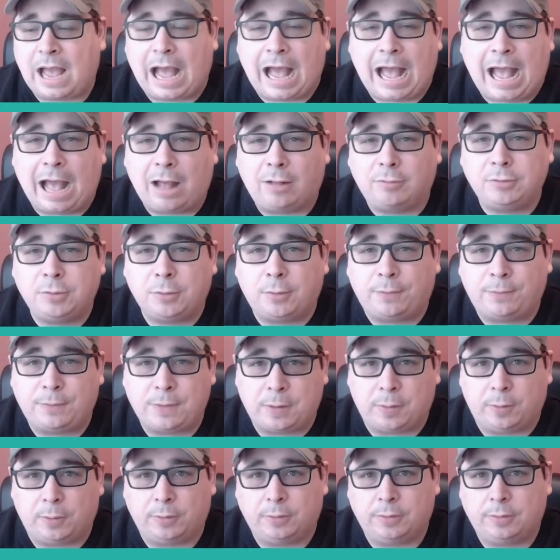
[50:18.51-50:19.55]
I- will do a
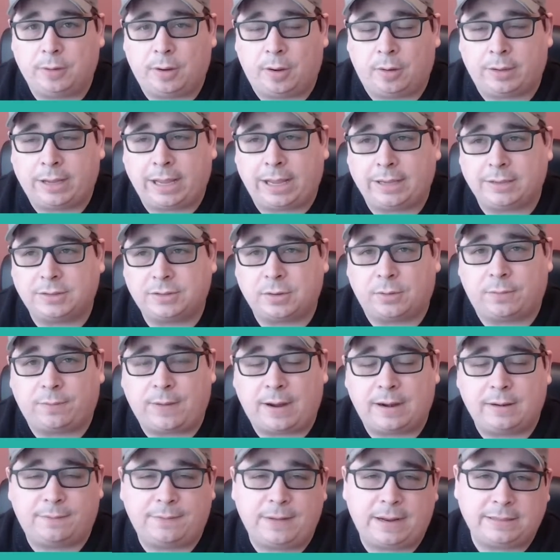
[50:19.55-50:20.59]
few. Okay, so
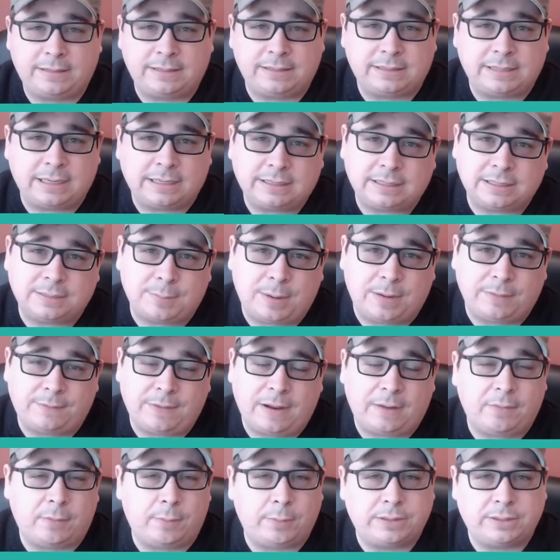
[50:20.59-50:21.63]
Final Fantasy VI is my
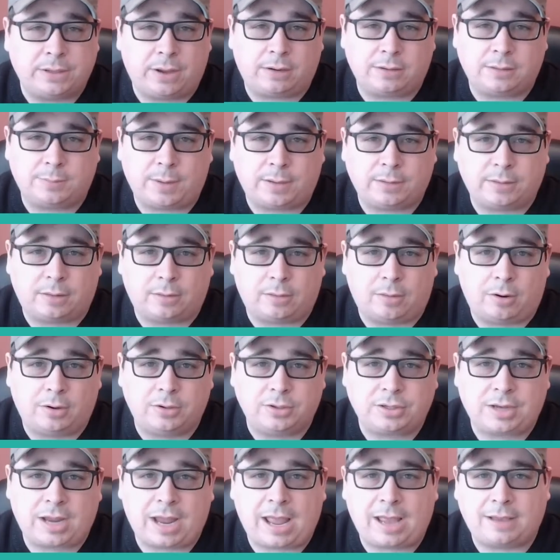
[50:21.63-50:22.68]
favorite. We talked about the
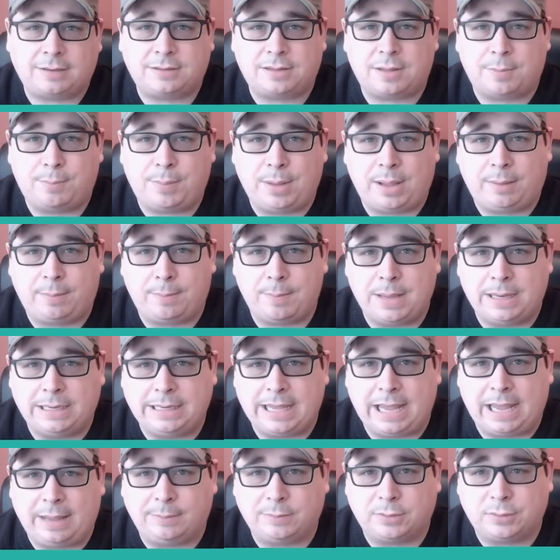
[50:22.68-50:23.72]
large cast, the big
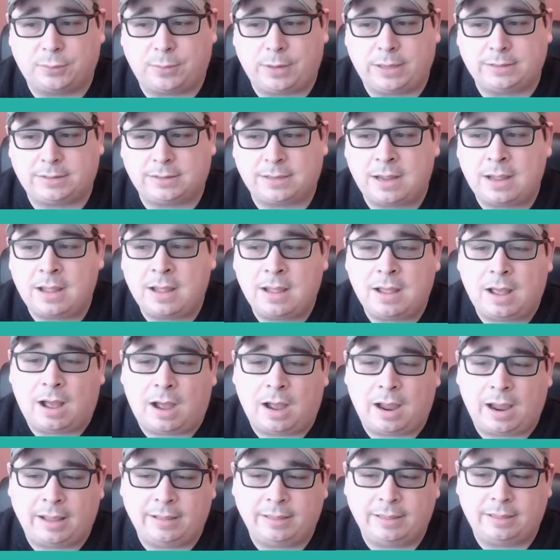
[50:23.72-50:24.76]
mid-game twist,
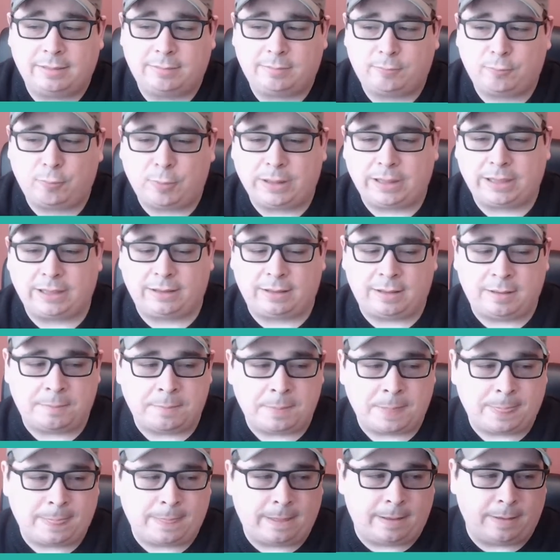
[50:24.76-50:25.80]
uh, and really
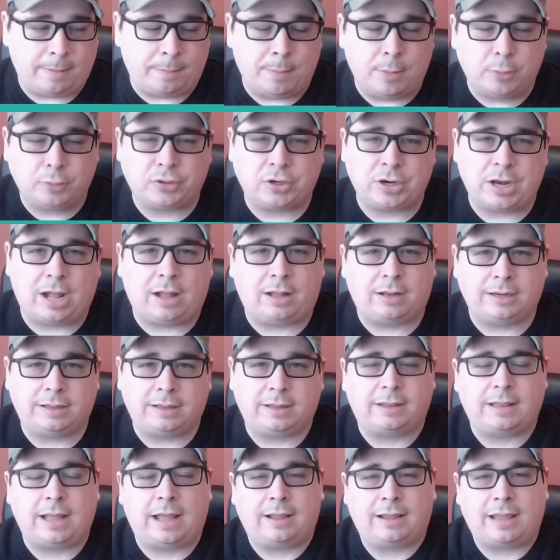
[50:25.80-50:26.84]
the emotionality
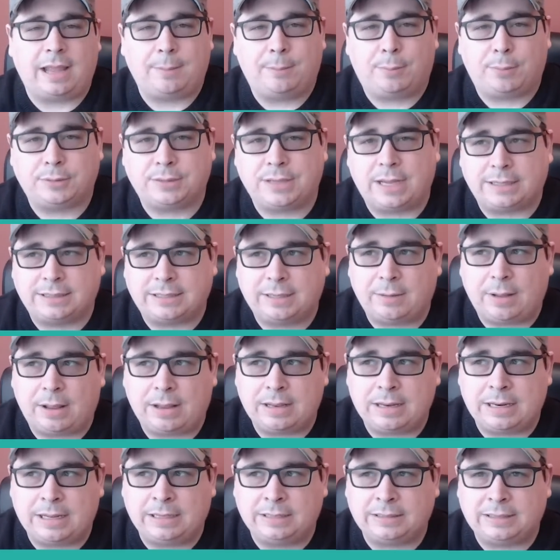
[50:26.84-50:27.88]
that that game presents. It,
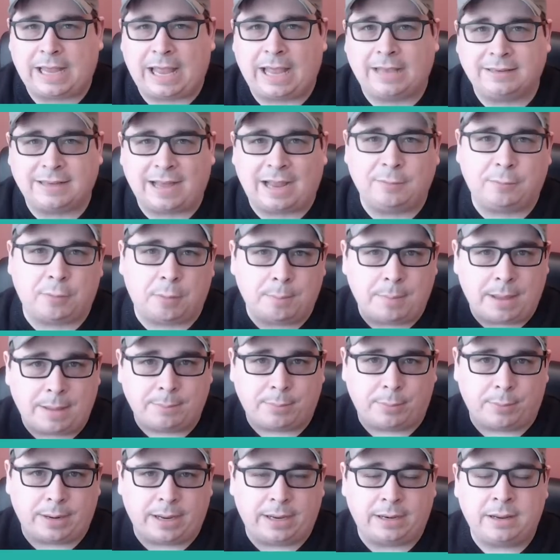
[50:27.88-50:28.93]
it is, as I
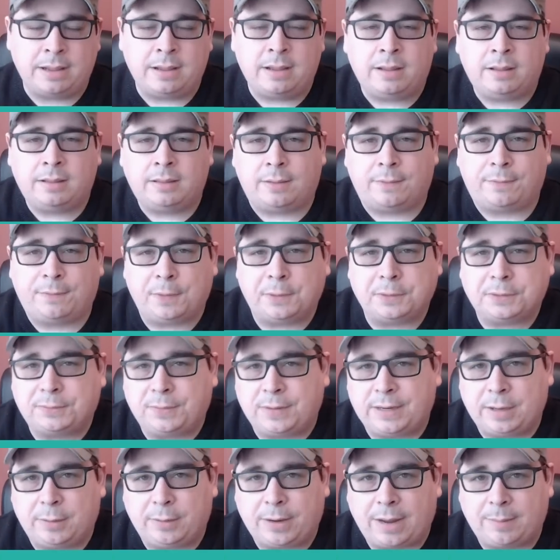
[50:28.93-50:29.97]
remember it, the first
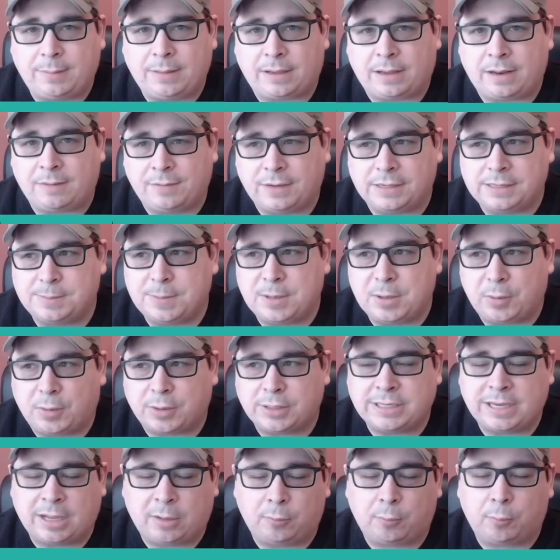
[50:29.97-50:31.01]
video game that convinced me you
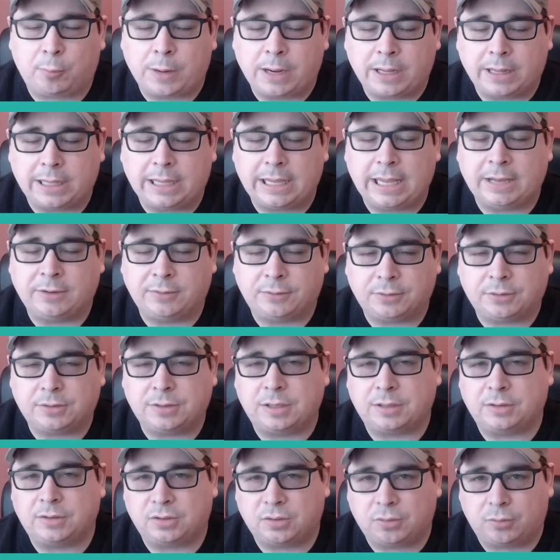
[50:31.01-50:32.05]
could tell really
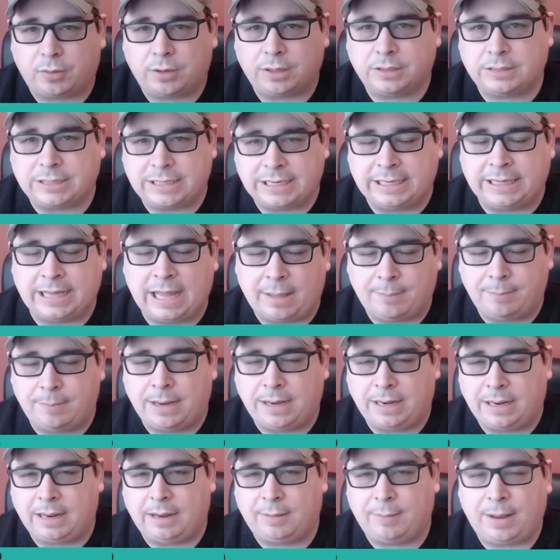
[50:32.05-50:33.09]
interesting stories in that
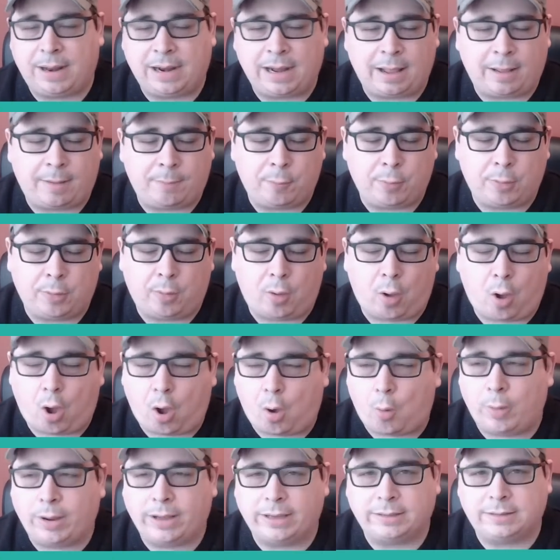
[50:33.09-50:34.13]
medium, and I will
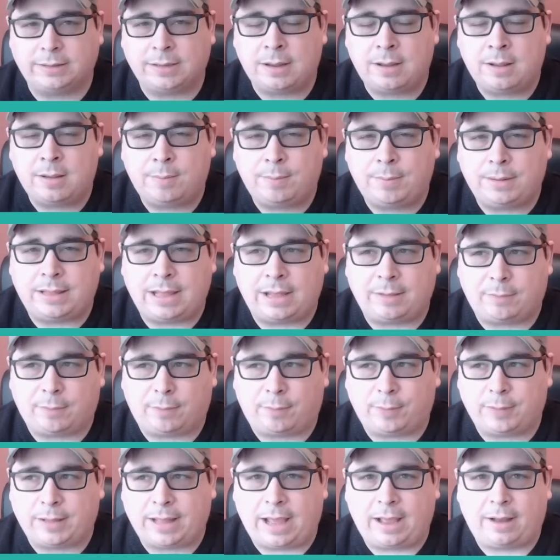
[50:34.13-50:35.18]
always be
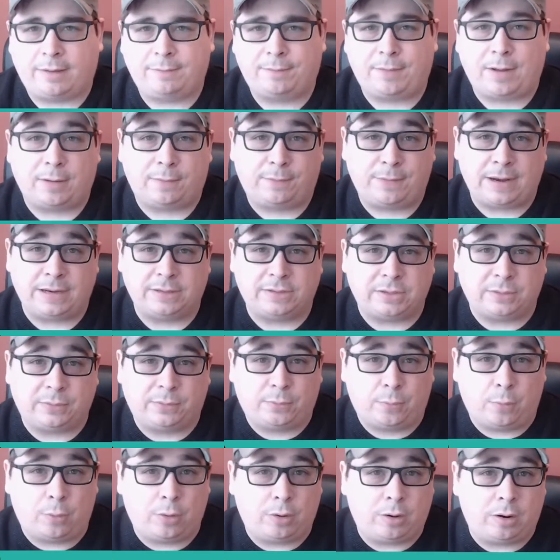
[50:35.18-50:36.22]
thankful for that. Final Fantasy
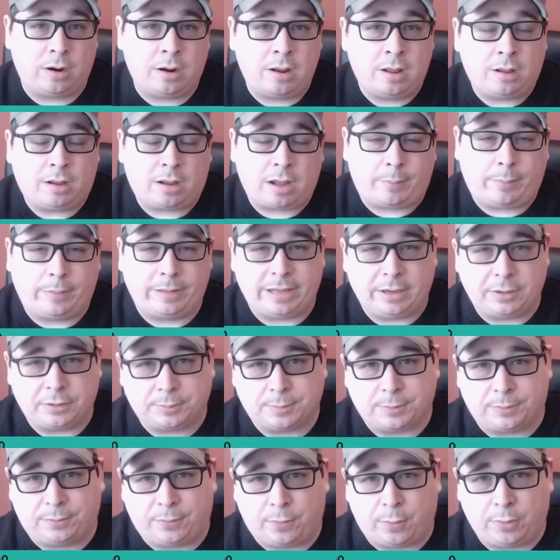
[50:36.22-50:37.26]
IV, a couple of
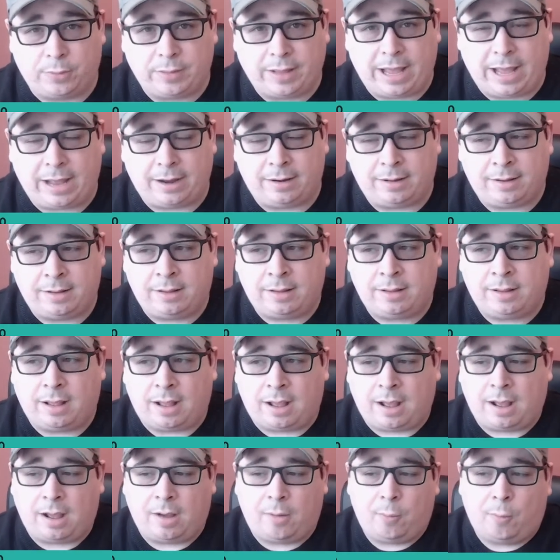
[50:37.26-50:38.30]
years before that,
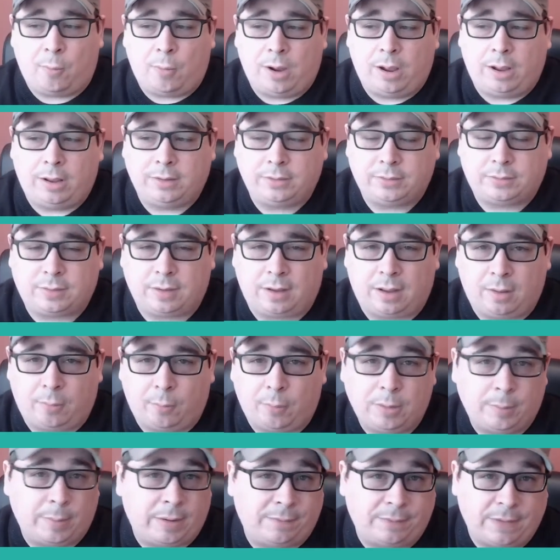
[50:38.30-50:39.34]
uh, was uh,
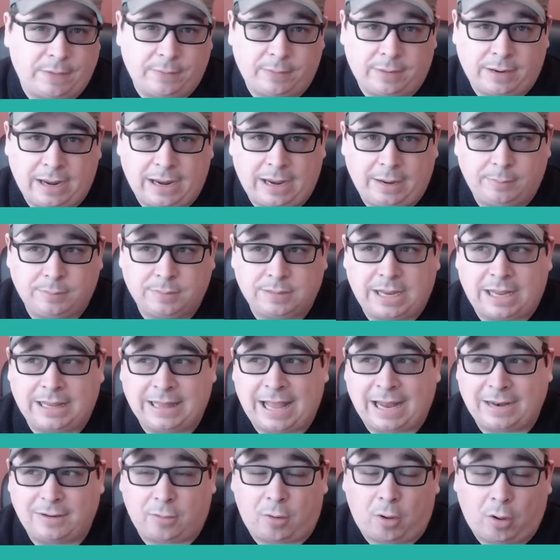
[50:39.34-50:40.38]
one of my favorite games,
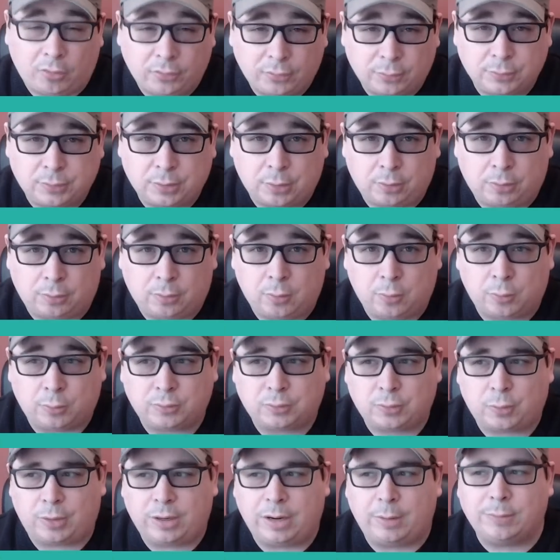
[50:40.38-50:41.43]
and that also total cool
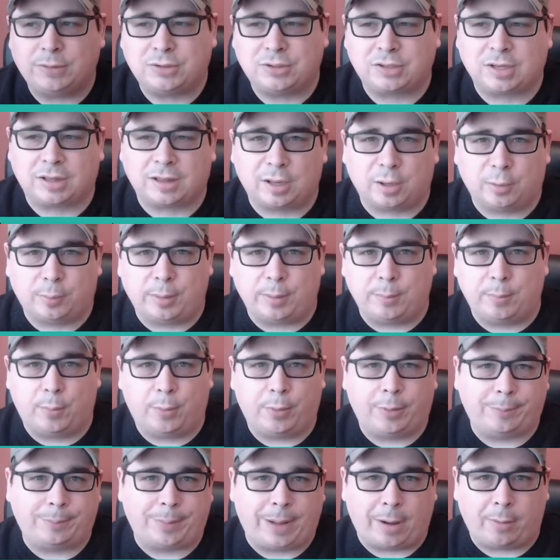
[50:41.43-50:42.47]
story. It was just a little bit
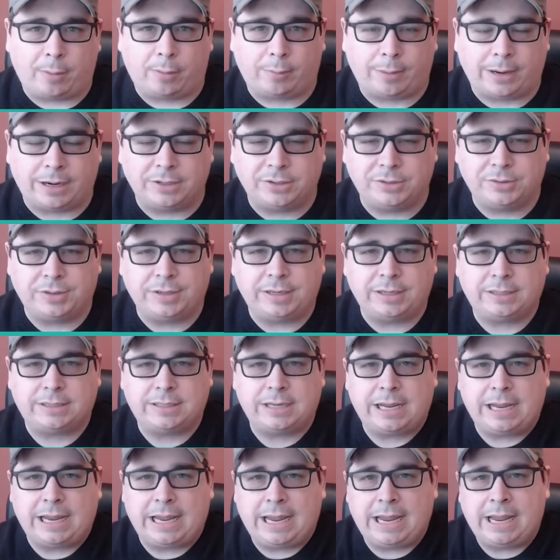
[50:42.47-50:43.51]
more Power
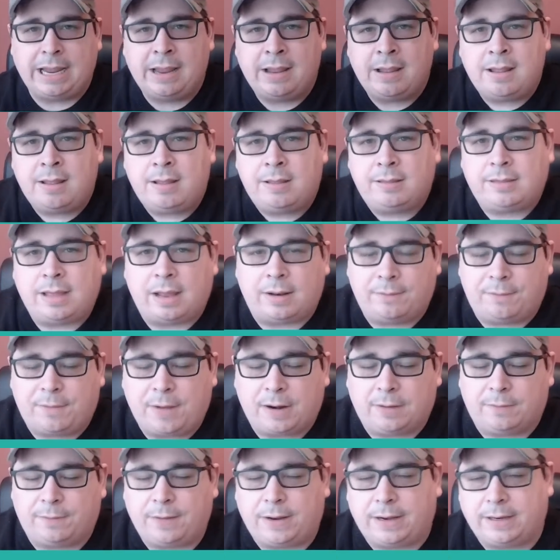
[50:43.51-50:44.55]
Rangers e than
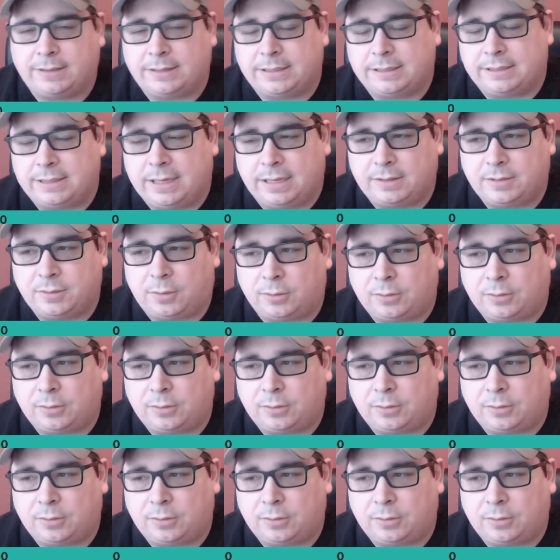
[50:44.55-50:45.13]
Final Fantasy VI.